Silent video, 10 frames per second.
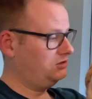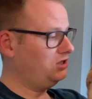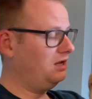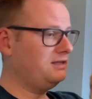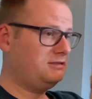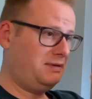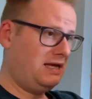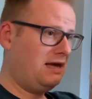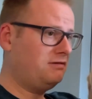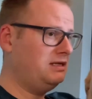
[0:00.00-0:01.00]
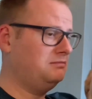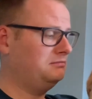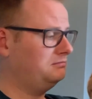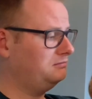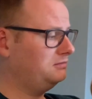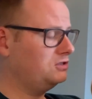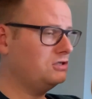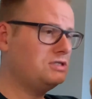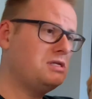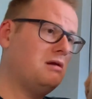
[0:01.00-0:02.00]
Do you like this bit, Harry?
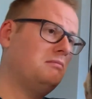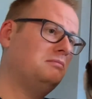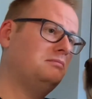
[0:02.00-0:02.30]
Good, isn't it?